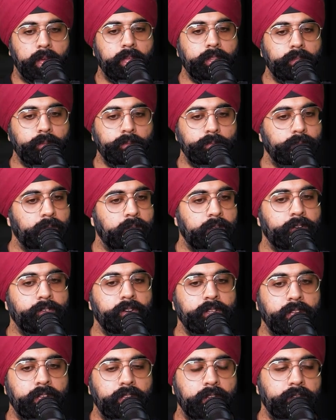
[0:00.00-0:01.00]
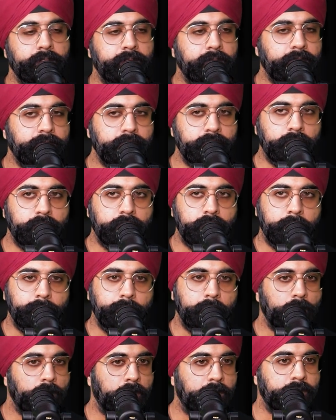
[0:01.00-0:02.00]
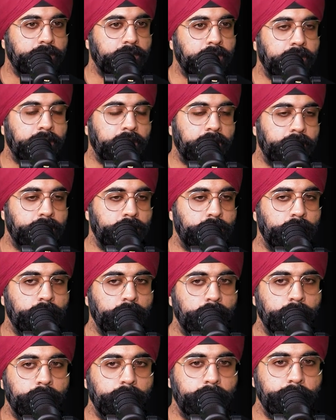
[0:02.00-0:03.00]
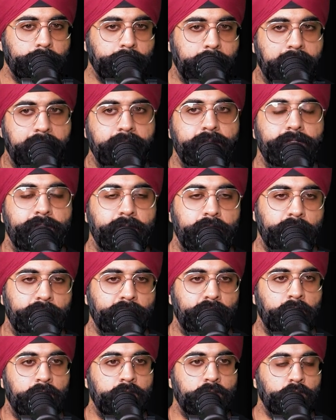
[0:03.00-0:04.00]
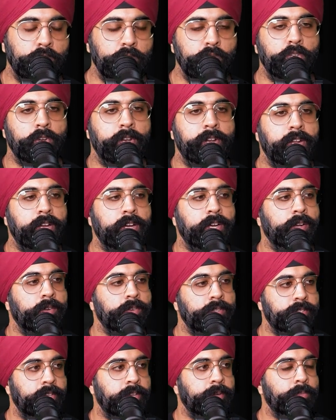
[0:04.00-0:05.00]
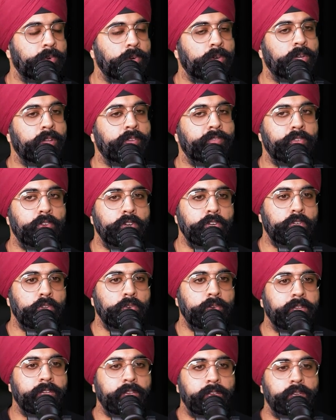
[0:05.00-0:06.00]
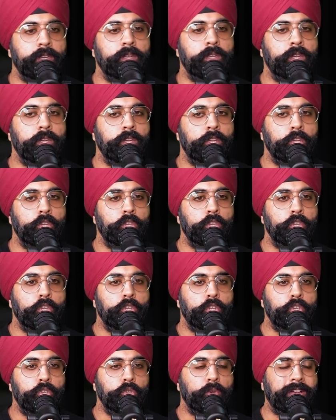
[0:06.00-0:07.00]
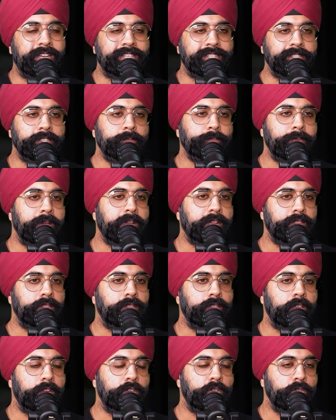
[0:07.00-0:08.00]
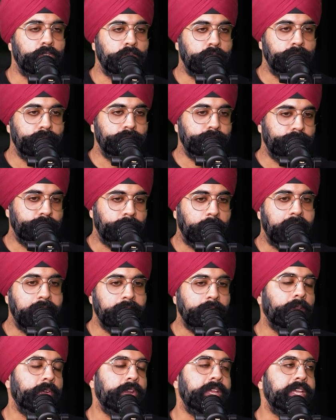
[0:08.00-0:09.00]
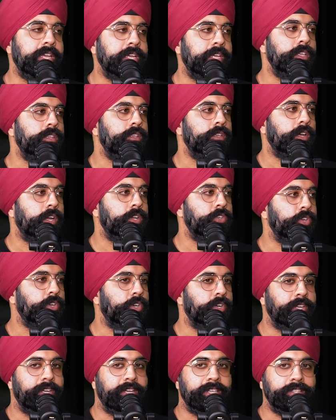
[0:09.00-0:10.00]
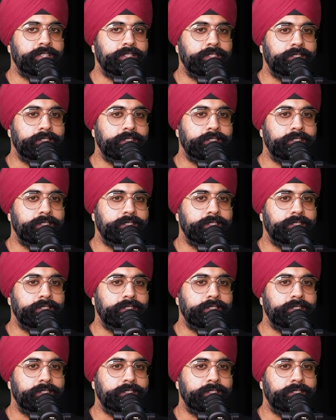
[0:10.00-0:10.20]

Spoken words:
I agree. That's the number one thing I told my fellow friends who joined ARC was like, bro, if you're doing it to expect that you pay 3 ETH and you're gonna get